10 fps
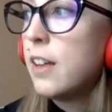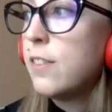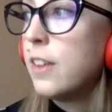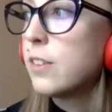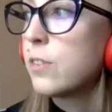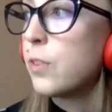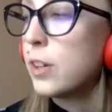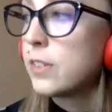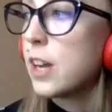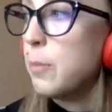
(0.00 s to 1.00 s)
this
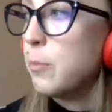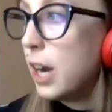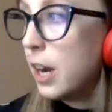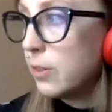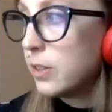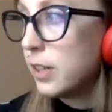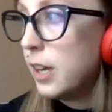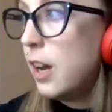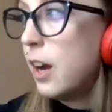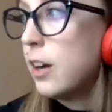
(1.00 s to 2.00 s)
first time round.
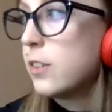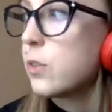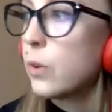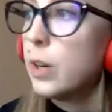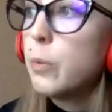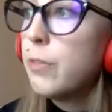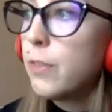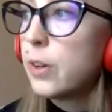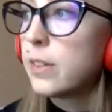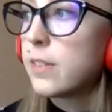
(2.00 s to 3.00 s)
Our story will
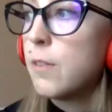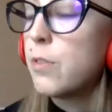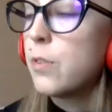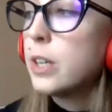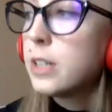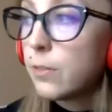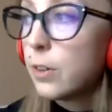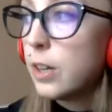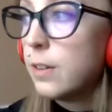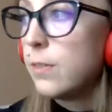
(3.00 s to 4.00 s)
focus on 4
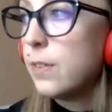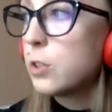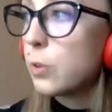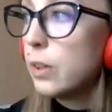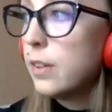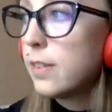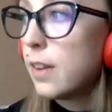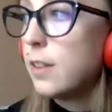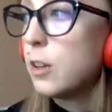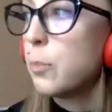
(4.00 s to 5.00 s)
different individuals
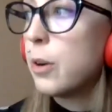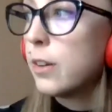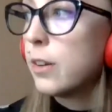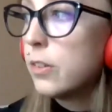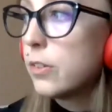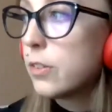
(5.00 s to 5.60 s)
and their personal